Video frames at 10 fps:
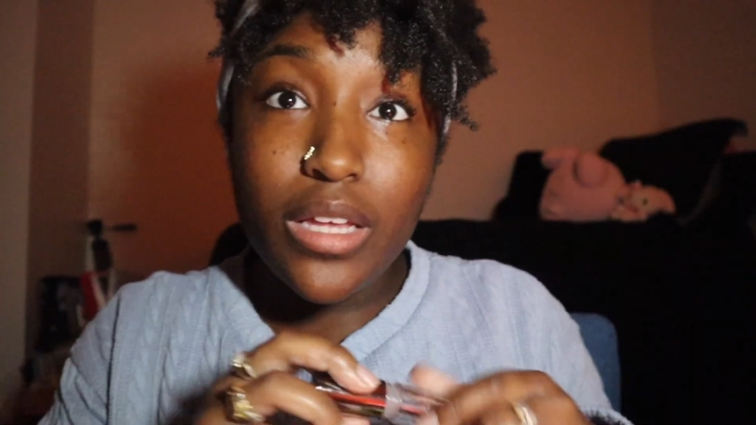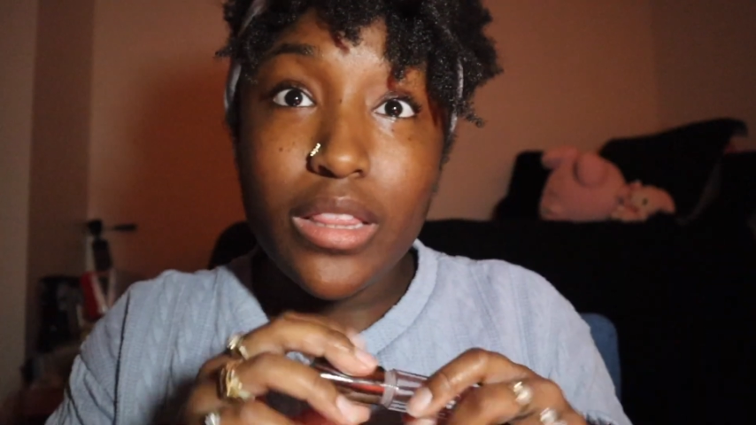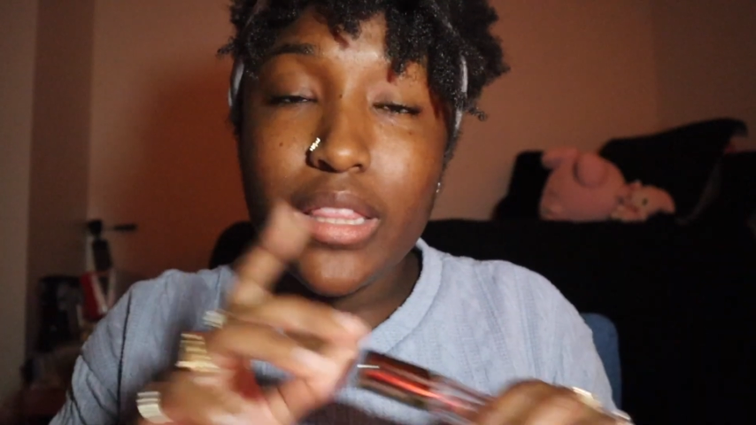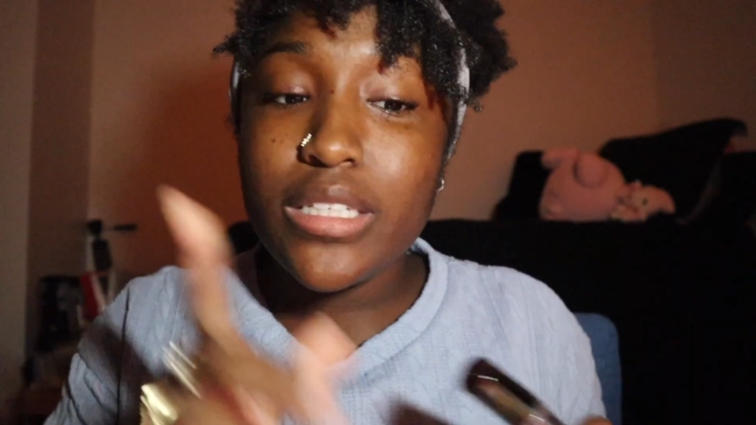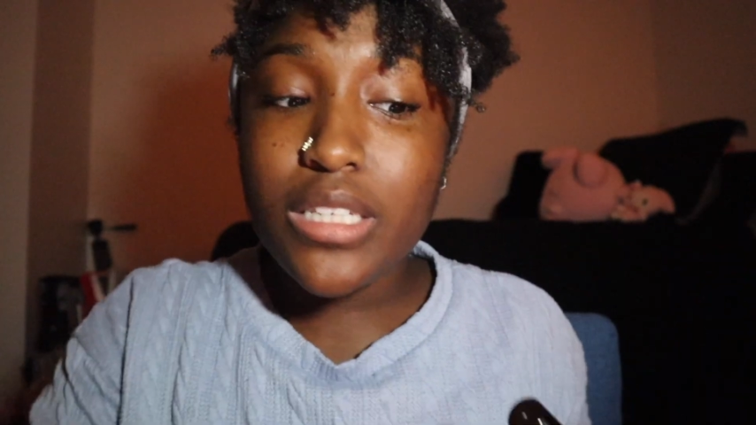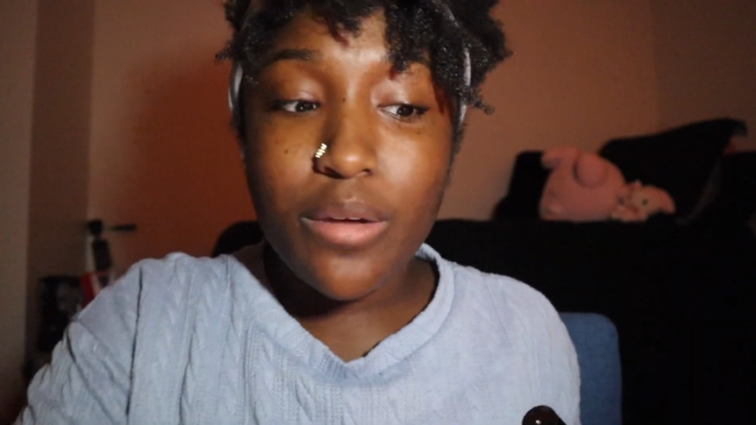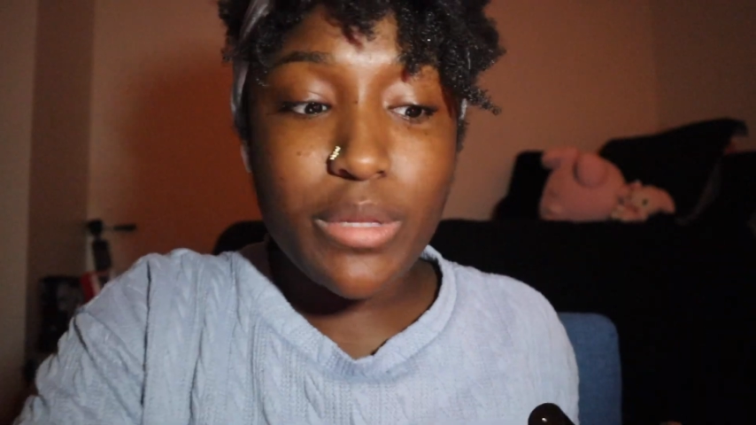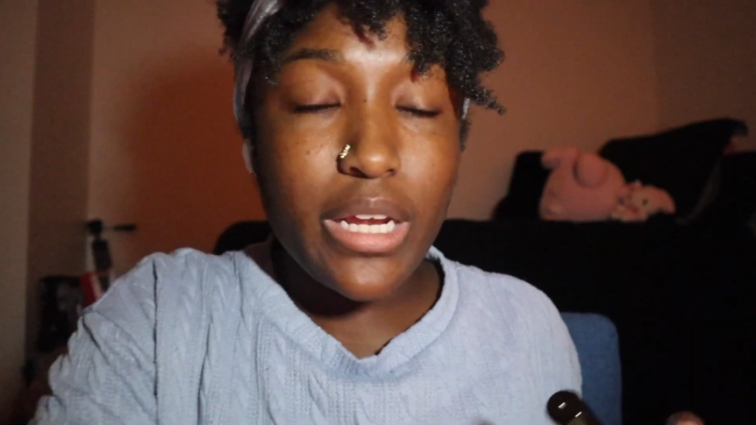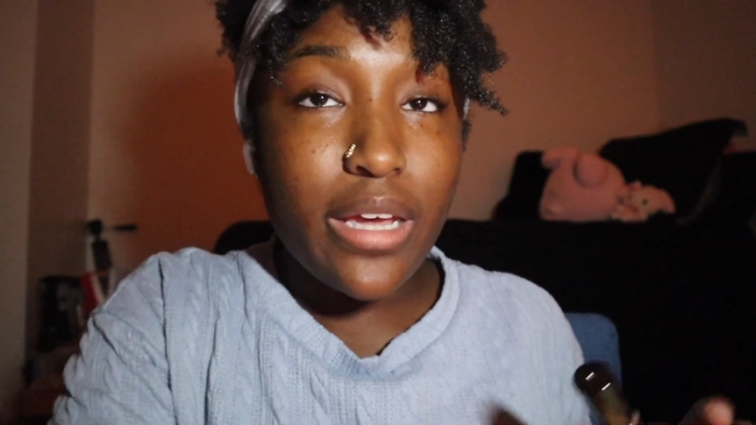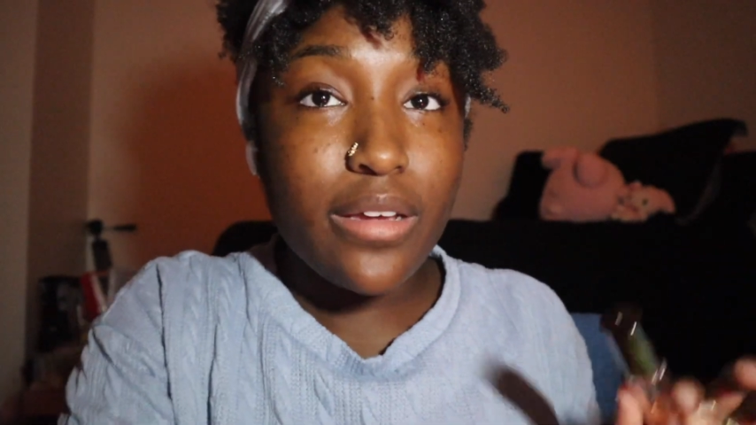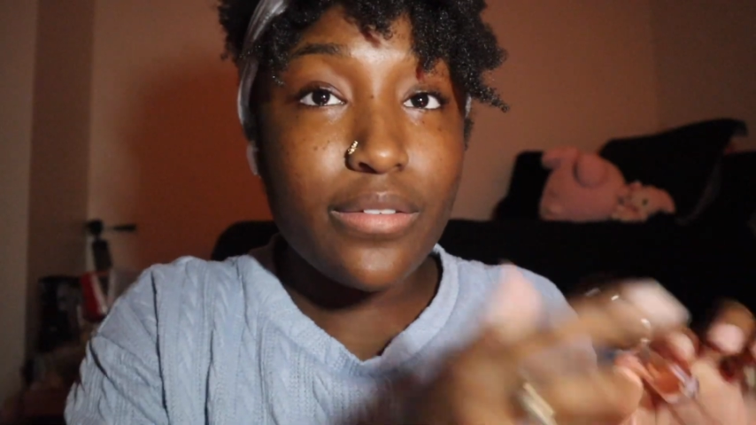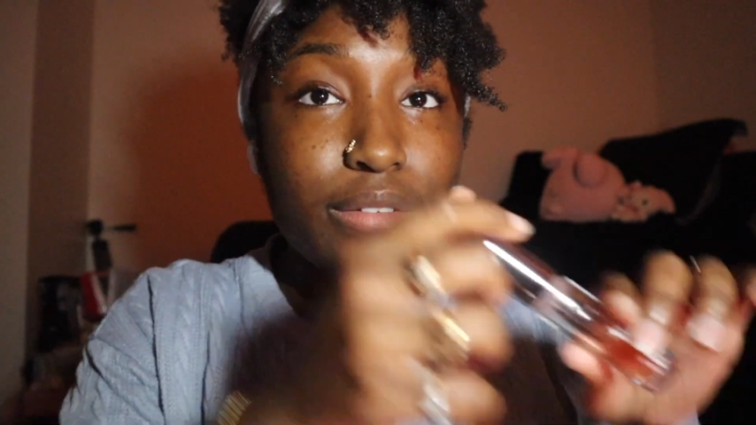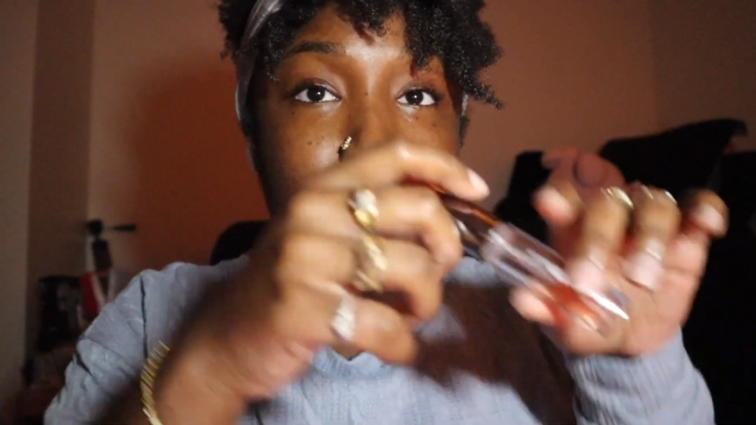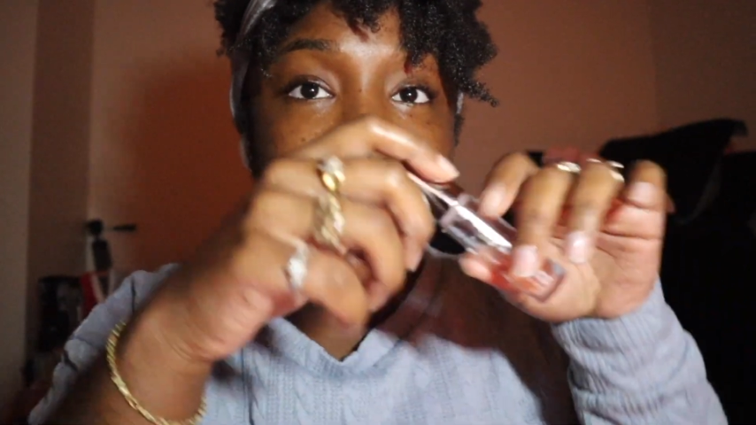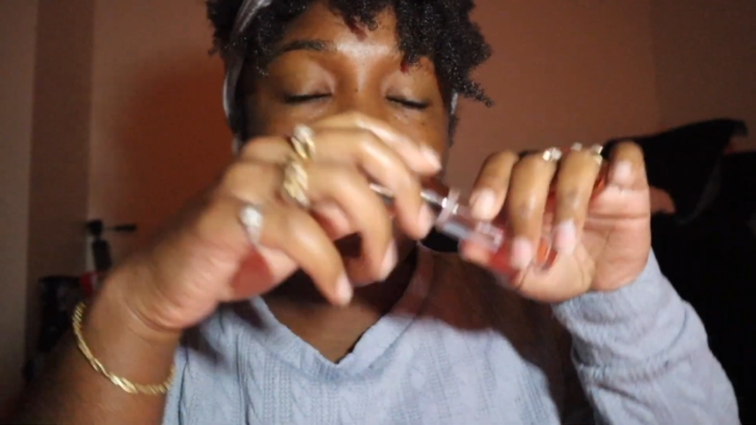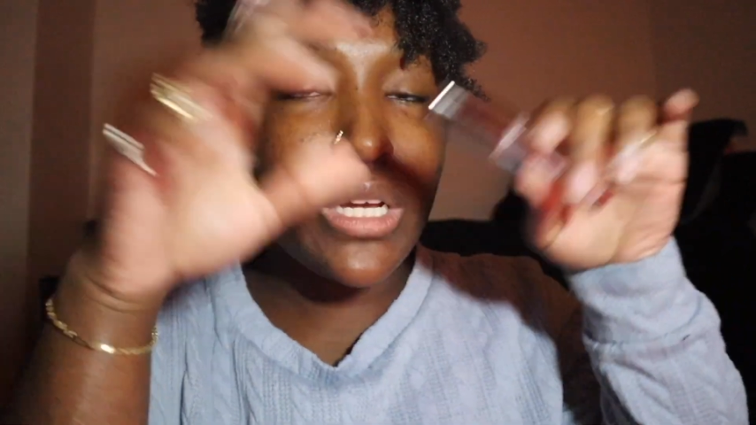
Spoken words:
this camera that I have, well,